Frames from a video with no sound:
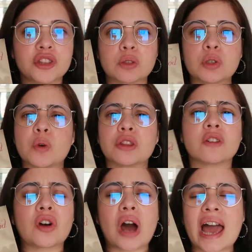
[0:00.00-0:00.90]
This was
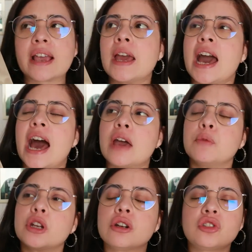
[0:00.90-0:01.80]
wonderful. I
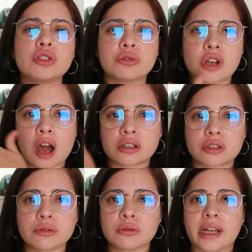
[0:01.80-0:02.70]
would urge you not
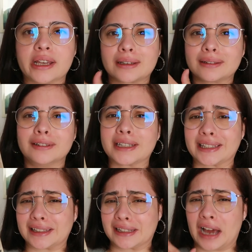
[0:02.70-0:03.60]
to like look
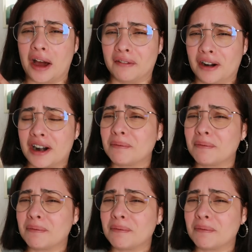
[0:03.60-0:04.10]
at the cover